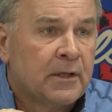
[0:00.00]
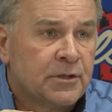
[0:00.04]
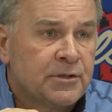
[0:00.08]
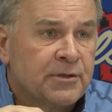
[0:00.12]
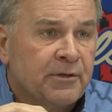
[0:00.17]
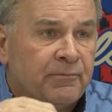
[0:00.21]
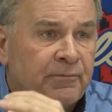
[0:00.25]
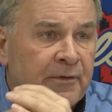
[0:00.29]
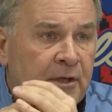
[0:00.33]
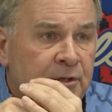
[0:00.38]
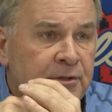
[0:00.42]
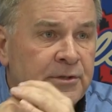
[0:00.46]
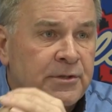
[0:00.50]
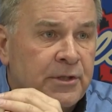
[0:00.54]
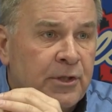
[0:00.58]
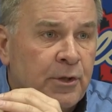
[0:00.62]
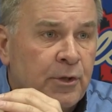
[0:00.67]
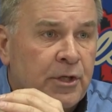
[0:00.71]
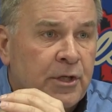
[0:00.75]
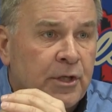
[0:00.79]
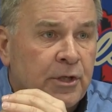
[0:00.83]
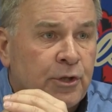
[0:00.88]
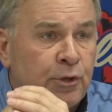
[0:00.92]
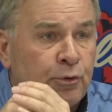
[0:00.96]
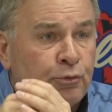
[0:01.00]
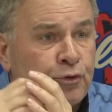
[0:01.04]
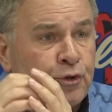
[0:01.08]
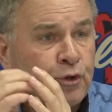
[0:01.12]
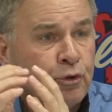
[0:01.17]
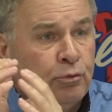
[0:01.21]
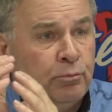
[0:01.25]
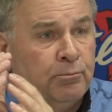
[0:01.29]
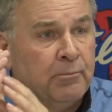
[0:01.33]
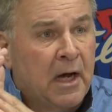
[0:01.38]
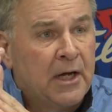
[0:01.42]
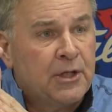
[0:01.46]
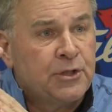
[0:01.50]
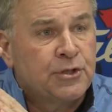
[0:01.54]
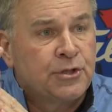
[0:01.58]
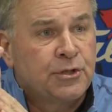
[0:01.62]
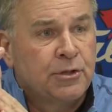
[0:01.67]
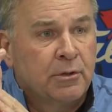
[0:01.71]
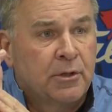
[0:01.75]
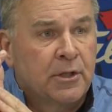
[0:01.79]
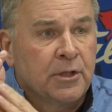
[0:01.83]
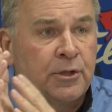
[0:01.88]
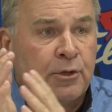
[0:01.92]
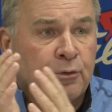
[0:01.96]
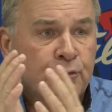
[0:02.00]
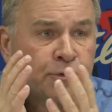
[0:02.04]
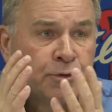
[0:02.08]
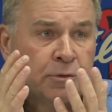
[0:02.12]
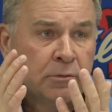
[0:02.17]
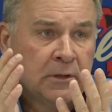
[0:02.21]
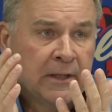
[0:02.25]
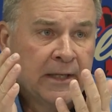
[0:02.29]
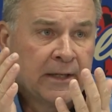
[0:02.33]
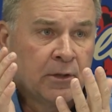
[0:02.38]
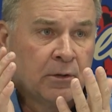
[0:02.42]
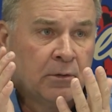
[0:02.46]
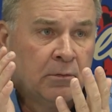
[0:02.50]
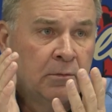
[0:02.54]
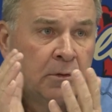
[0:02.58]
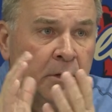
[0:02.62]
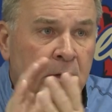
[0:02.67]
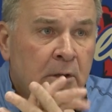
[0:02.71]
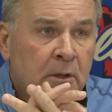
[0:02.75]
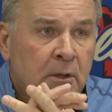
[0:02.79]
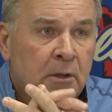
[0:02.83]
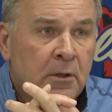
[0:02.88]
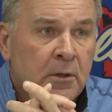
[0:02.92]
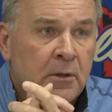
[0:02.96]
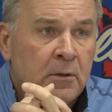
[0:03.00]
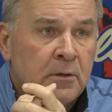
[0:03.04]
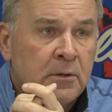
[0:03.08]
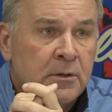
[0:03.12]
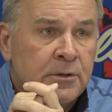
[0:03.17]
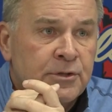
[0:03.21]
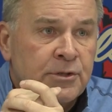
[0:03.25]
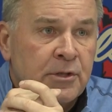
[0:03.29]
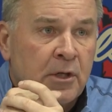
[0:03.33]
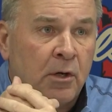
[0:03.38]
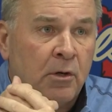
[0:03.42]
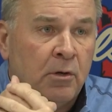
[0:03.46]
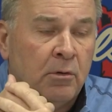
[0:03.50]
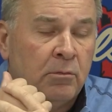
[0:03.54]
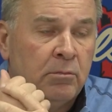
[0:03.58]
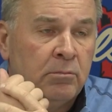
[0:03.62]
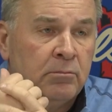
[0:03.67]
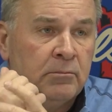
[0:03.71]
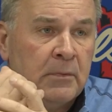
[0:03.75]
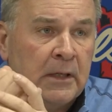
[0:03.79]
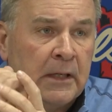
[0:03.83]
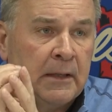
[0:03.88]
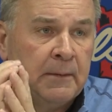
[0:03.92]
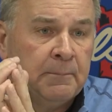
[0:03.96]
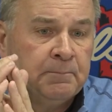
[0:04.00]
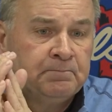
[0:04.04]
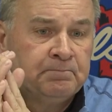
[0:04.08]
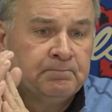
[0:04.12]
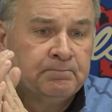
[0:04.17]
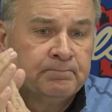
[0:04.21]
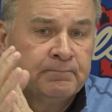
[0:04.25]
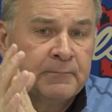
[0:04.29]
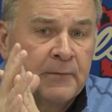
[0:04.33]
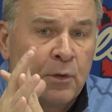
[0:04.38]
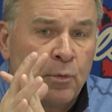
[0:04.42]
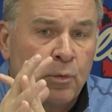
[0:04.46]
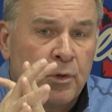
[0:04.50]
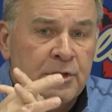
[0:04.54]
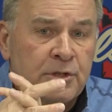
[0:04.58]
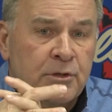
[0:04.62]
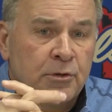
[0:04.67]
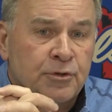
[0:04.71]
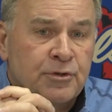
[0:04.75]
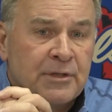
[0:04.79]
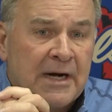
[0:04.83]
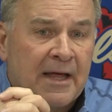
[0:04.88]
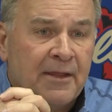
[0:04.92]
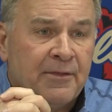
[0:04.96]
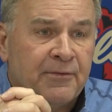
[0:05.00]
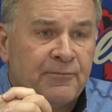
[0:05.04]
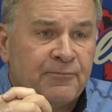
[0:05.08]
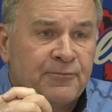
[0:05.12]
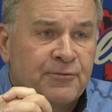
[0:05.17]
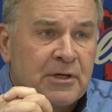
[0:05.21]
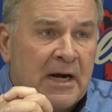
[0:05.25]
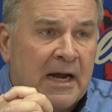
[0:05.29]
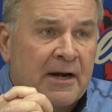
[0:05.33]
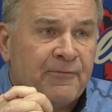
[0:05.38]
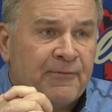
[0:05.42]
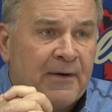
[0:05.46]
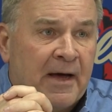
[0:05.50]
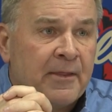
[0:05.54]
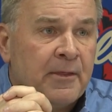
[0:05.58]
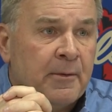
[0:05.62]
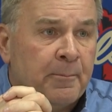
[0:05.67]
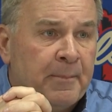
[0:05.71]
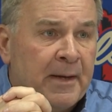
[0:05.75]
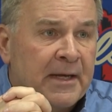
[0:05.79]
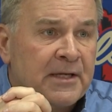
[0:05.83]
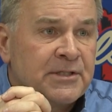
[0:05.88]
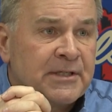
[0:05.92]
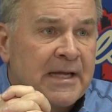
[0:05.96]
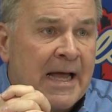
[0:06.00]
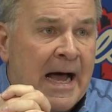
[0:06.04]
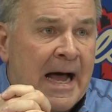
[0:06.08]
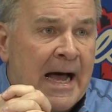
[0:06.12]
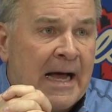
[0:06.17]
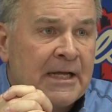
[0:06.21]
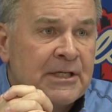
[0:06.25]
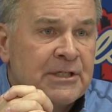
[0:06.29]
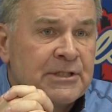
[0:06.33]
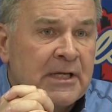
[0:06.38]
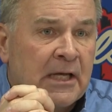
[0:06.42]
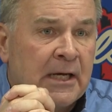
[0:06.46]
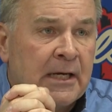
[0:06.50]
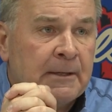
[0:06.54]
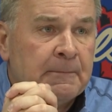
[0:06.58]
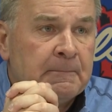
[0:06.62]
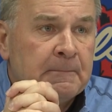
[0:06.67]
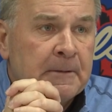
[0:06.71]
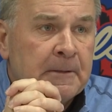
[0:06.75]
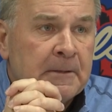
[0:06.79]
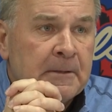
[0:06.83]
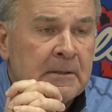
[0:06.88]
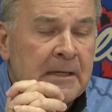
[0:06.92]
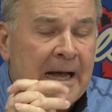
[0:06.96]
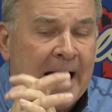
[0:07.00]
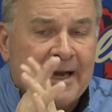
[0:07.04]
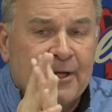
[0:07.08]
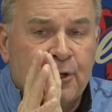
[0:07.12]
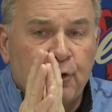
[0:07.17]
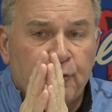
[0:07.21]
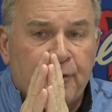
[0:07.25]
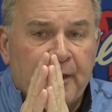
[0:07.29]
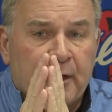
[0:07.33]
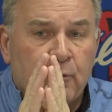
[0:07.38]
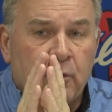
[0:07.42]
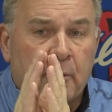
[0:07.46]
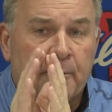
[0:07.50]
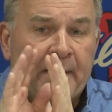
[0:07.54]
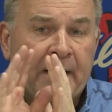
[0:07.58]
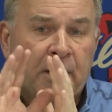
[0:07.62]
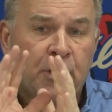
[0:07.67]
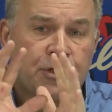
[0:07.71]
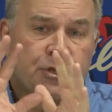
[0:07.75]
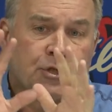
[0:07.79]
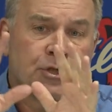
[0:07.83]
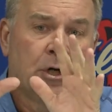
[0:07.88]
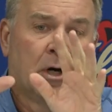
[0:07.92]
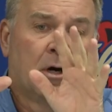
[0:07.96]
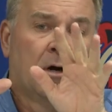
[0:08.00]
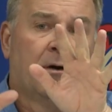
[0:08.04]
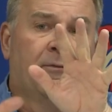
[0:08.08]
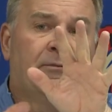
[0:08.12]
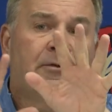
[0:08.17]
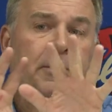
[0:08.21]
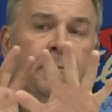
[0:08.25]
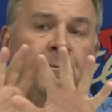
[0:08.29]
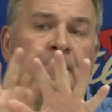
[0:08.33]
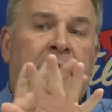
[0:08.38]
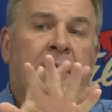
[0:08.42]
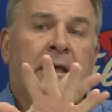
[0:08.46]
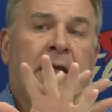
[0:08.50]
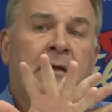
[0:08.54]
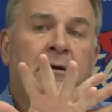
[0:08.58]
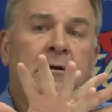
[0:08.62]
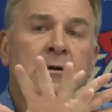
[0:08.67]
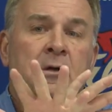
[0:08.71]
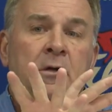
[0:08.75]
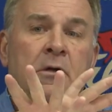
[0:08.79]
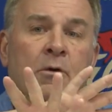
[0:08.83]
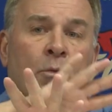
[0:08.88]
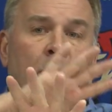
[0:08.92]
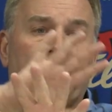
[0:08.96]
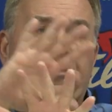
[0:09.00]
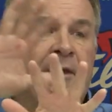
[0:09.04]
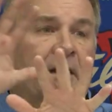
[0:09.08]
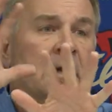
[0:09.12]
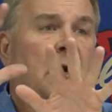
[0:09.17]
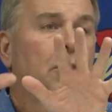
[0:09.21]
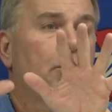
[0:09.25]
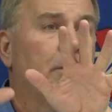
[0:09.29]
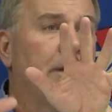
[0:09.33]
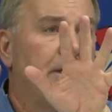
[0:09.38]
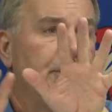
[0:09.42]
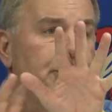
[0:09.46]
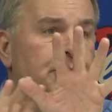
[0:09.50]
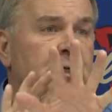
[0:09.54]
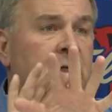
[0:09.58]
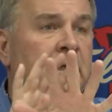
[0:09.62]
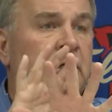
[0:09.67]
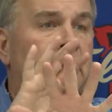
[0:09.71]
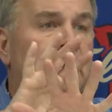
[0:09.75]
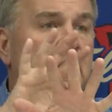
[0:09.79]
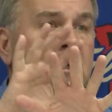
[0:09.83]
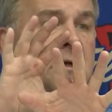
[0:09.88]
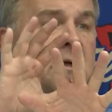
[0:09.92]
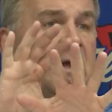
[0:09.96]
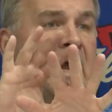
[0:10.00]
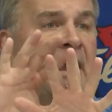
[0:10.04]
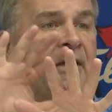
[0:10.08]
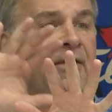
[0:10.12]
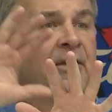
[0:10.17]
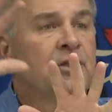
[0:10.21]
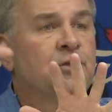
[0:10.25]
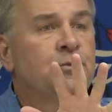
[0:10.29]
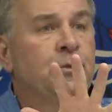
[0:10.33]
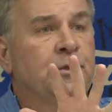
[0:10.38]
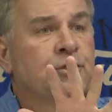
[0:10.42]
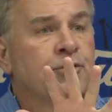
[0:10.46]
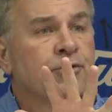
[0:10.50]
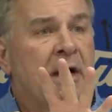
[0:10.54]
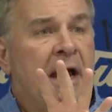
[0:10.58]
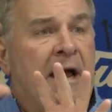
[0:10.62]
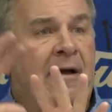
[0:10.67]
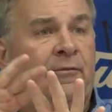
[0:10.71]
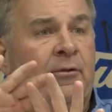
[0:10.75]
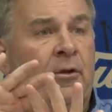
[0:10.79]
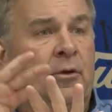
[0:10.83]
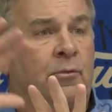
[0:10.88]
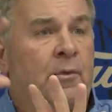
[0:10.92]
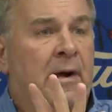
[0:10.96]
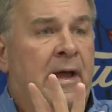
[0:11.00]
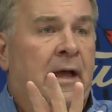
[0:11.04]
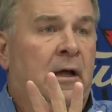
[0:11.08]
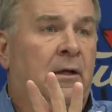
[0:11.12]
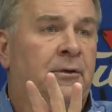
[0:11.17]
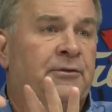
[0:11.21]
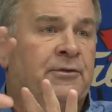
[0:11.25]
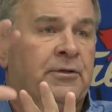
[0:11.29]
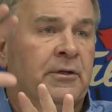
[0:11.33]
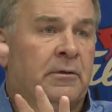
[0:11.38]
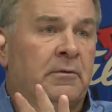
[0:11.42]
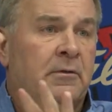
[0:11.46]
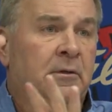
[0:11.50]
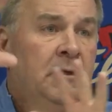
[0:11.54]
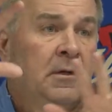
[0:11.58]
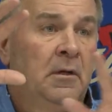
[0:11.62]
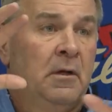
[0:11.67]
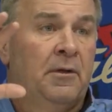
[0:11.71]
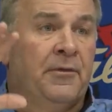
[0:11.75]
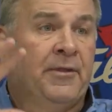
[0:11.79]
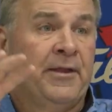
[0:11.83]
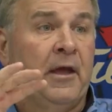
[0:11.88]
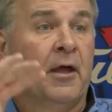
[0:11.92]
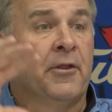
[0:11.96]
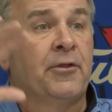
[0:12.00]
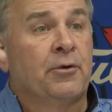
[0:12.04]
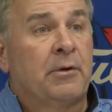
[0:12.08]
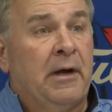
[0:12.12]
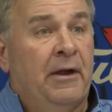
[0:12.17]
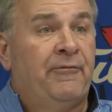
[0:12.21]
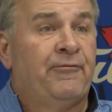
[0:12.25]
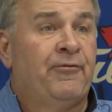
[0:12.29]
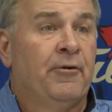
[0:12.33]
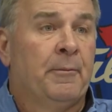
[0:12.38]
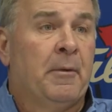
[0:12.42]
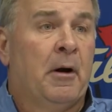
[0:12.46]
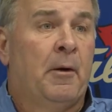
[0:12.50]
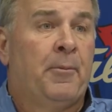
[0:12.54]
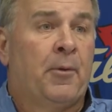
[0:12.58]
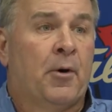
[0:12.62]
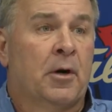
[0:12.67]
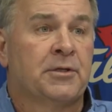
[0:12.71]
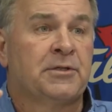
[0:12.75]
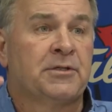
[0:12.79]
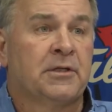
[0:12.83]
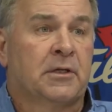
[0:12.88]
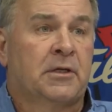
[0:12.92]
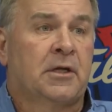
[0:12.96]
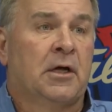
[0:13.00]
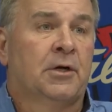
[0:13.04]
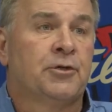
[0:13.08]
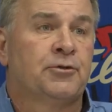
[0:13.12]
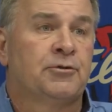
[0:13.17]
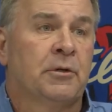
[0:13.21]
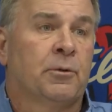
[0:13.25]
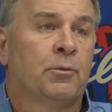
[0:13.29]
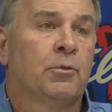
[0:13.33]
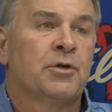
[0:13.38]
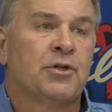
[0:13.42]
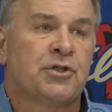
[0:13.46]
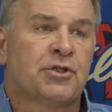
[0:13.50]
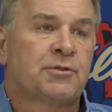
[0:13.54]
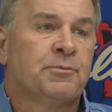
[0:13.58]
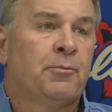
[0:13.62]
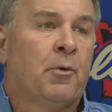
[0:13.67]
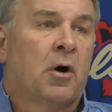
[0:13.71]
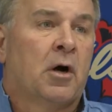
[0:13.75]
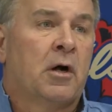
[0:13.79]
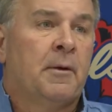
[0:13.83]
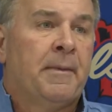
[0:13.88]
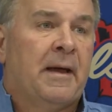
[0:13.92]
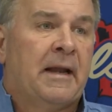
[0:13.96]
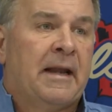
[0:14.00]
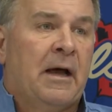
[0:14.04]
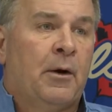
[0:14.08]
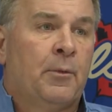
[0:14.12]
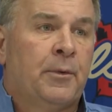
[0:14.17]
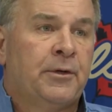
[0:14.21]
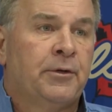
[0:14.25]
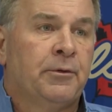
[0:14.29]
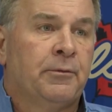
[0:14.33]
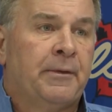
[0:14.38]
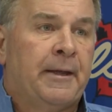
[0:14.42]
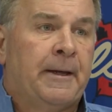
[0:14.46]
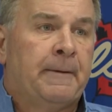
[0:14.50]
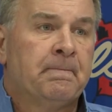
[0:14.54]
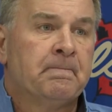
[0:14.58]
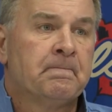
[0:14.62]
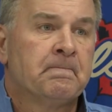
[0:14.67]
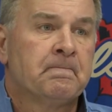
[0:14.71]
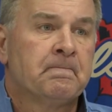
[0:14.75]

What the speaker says: You can do too much, you can do too little. So we're just going to try to find the best guys. I do think we're better served to be within our region, and as we travel around to the other great football parts of the country, we're just smart about how we do that.